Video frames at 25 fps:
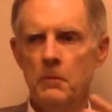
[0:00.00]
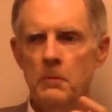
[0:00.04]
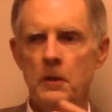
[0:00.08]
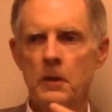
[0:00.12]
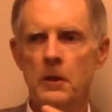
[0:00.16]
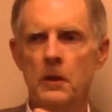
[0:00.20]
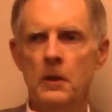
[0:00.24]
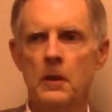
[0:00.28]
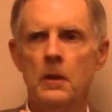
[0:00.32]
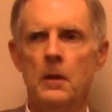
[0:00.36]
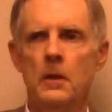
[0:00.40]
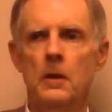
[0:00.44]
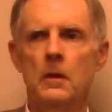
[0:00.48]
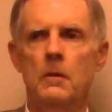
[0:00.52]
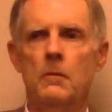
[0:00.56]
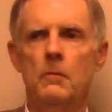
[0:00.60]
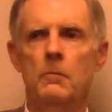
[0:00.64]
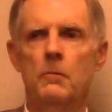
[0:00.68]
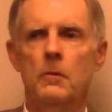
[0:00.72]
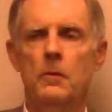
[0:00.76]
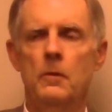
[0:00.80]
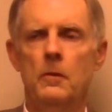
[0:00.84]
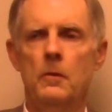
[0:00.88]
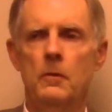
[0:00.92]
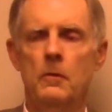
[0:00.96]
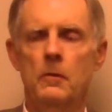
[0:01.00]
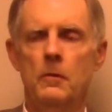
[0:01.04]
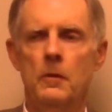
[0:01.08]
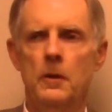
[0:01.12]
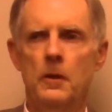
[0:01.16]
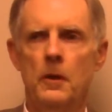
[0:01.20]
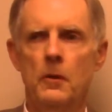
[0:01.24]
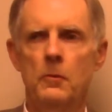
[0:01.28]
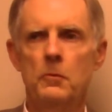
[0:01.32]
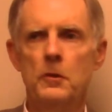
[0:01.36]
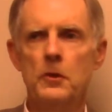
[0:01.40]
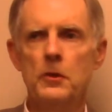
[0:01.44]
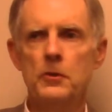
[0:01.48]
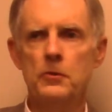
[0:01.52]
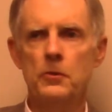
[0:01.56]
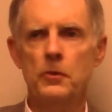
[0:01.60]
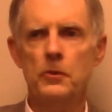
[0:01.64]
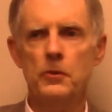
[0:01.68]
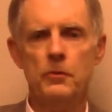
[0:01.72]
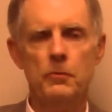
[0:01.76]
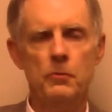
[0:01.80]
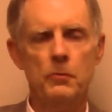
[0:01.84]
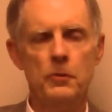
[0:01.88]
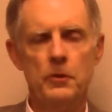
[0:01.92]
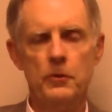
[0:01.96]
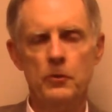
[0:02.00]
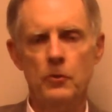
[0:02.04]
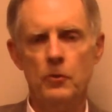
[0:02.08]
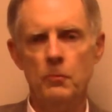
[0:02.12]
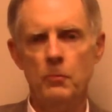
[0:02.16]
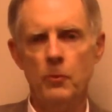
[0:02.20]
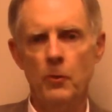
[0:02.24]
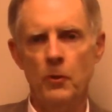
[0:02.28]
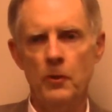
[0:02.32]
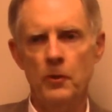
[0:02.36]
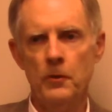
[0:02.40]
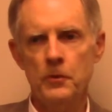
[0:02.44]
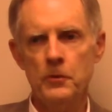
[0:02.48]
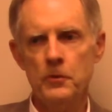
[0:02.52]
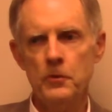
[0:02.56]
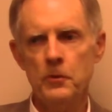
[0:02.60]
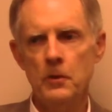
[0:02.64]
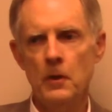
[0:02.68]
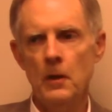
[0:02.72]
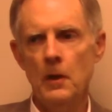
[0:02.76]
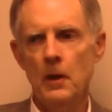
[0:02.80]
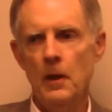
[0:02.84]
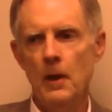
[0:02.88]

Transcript: I mean, in our research with newborns,